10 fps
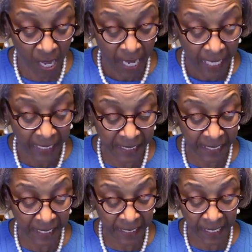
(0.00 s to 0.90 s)
And he
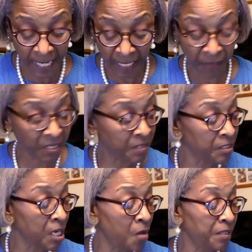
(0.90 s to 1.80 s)
says, like when he's
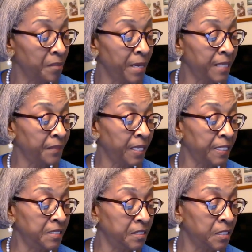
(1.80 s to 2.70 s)
talking about that, he
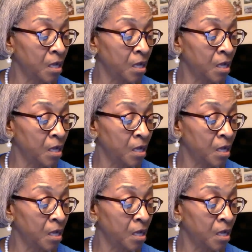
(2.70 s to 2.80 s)
says,